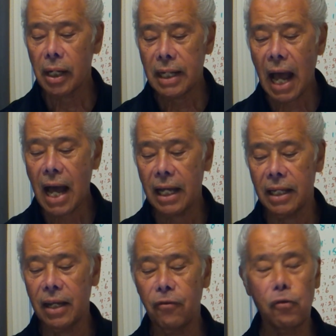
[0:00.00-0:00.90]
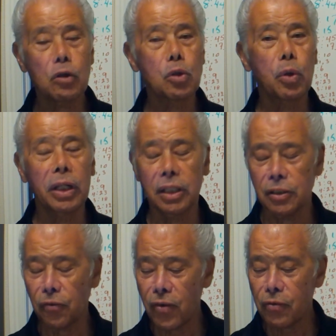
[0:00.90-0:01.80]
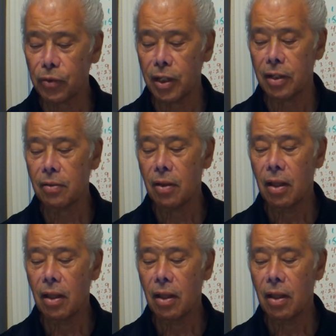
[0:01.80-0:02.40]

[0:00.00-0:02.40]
die in 1 Corinthians 15,